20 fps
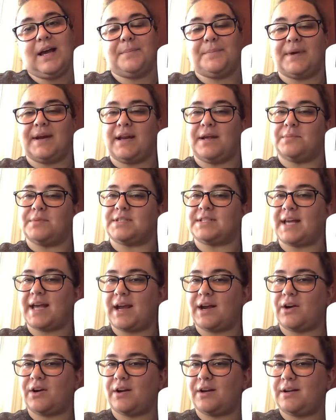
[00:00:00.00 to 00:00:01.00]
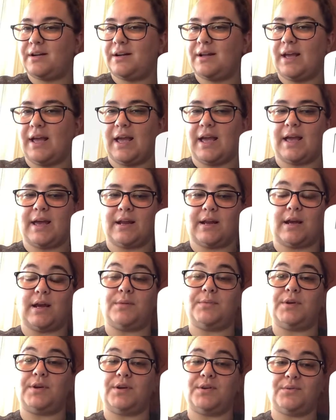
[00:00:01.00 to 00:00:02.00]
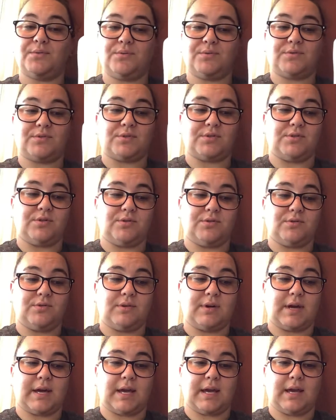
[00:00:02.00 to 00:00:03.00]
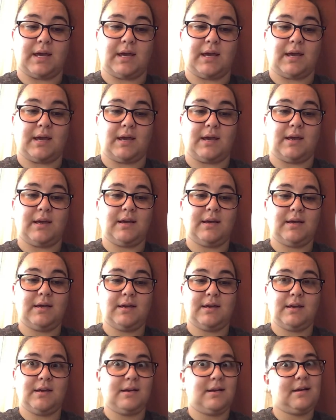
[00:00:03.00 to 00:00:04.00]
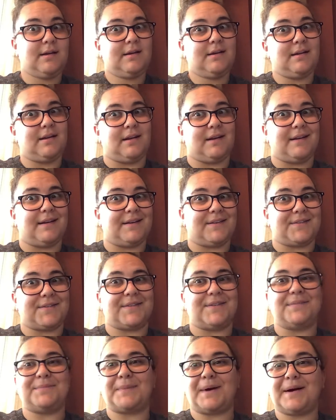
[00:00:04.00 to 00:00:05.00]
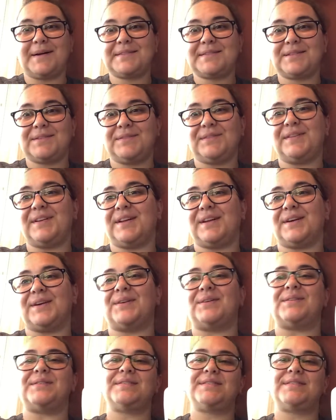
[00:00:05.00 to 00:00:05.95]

My name is Erin and I'm here to do a another unboxing video.